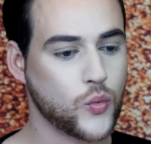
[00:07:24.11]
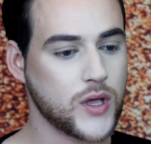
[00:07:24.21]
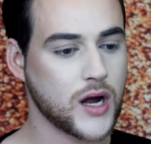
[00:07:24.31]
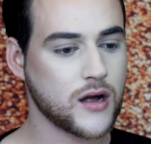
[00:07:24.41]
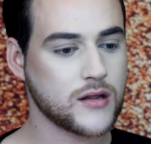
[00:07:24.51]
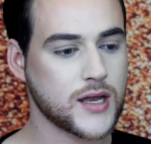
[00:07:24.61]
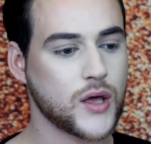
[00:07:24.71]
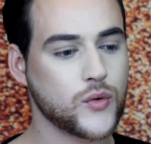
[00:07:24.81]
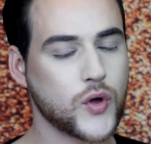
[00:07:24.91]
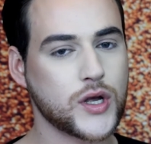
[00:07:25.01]
We are
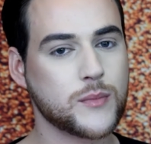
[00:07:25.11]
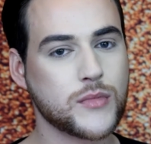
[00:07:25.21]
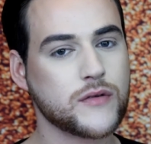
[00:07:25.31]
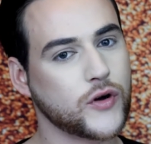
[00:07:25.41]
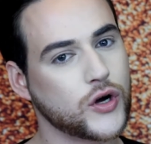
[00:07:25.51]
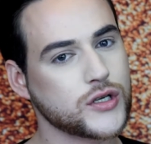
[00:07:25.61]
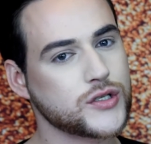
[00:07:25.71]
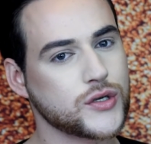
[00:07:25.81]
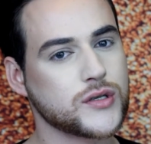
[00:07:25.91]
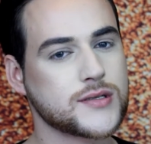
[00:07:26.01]
now going to move on
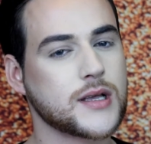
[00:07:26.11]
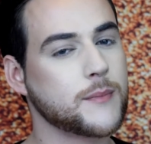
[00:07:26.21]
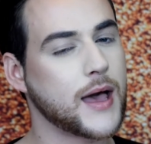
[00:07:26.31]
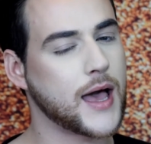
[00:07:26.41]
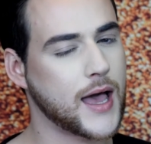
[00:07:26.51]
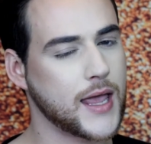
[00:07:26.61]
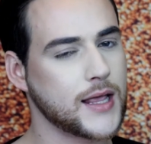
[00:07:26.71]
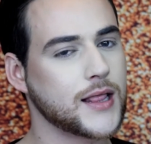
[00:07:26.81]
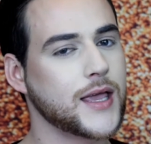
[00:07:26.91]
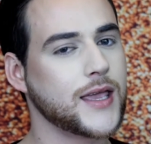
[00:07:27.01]
to some
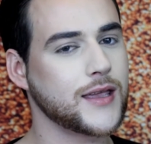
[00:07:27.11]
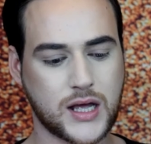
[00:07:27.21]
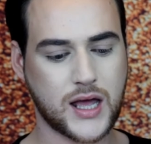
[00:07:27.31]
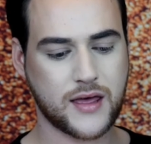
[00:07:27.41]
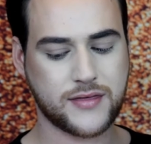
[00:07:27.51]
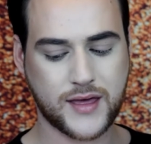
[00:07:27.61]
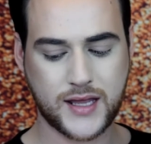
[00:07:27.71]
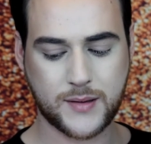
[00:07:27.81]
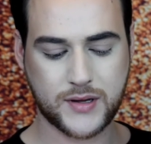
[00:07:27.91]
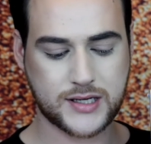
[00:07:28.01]
highlight. I
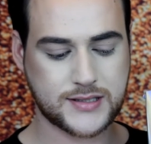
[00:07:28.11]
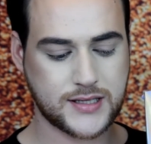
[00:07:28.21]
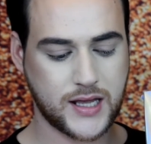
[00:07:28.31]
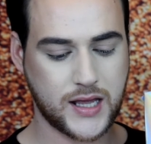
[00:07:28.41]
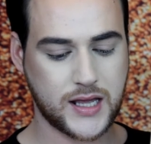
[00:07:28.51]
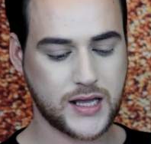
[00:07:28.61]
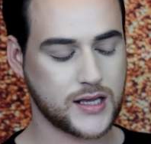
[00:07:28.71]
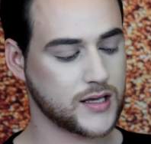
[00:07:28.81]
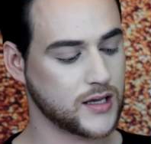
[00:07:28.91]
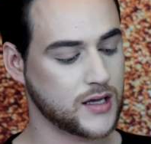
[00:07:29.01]
think I'm going to
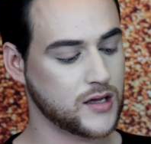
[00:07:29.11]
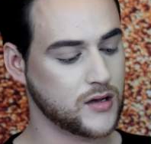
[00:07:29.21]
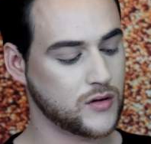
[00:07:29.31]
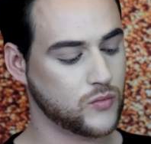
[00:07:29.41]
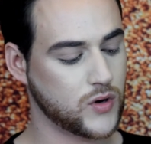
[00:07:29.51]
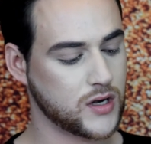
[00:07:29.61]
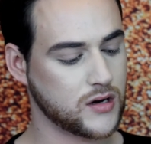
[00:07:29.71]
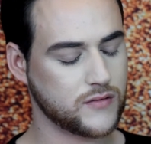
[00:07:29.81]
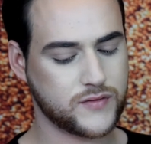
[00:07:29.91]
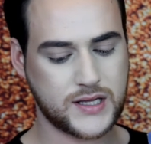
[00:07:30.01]
take one
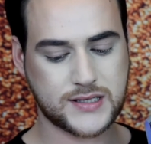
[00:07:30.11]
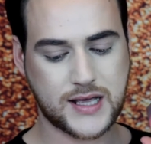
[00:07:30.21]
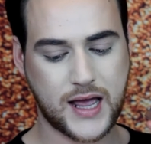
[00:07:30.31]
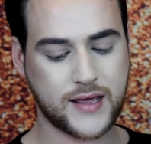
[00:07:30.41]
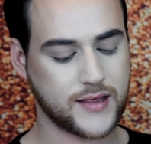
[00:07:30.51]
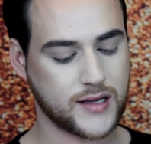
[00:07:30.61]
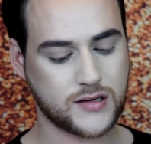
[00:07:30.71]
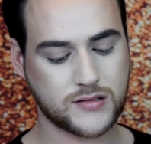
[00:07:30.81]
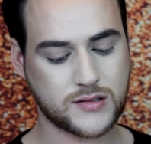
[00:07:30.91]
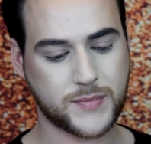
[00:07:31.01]
of these
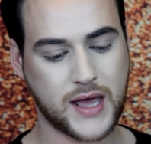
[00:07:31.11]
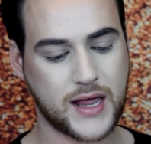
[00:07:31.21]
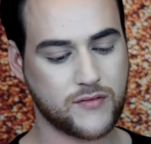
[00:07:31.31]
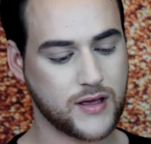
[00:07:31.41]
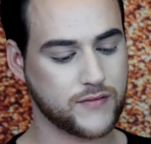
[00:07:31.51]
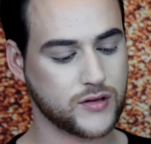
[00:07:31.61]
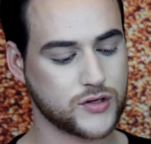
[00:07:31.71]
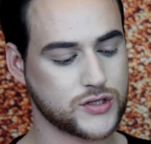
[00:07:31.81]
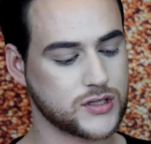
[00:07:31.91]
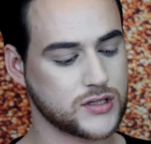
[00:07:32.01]
highlighters by
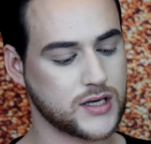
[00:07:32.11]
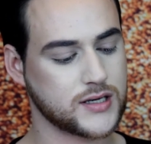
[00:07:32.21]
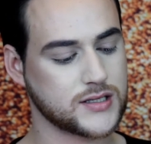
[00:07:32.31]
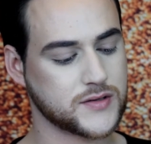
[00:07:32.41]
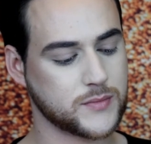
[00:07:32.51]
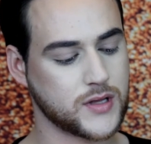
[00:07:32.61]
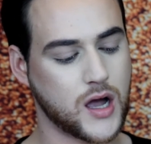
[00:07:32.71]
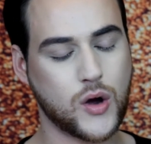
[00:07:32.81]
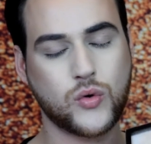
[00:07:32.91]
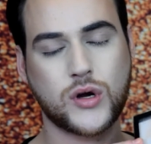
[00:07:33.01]
Revolution, and it's from the
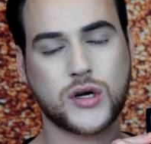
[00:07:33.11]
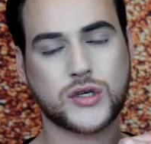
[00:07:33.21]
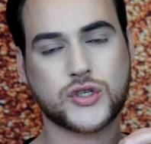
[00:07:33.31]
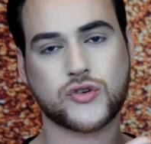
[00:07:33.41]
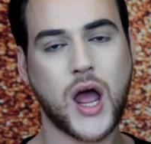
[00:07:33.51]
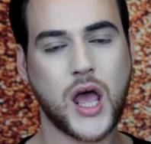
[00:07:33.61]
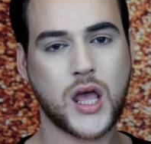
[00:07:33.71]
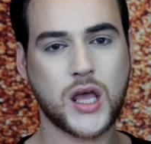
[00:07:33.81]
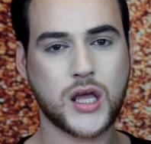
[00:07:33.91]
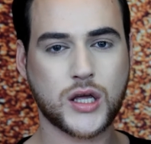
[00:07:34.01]
Ultra
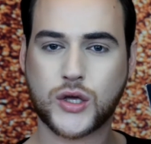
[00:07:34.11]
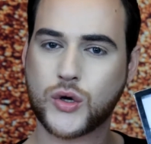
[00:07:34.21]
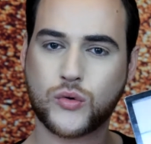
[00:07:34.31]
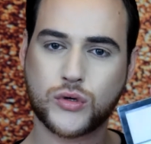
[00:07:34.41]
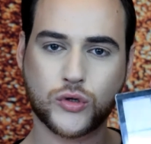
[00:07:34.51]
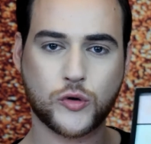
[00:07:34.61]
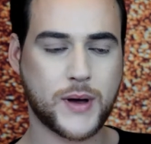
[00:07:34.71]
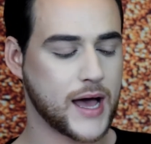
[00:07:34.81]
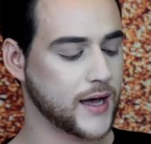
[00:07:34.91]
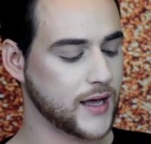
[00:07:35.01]
Cool Glow
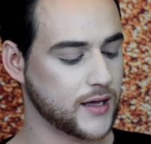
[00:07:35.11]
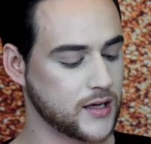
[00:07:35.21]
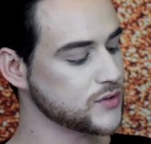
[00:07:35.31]
Palette.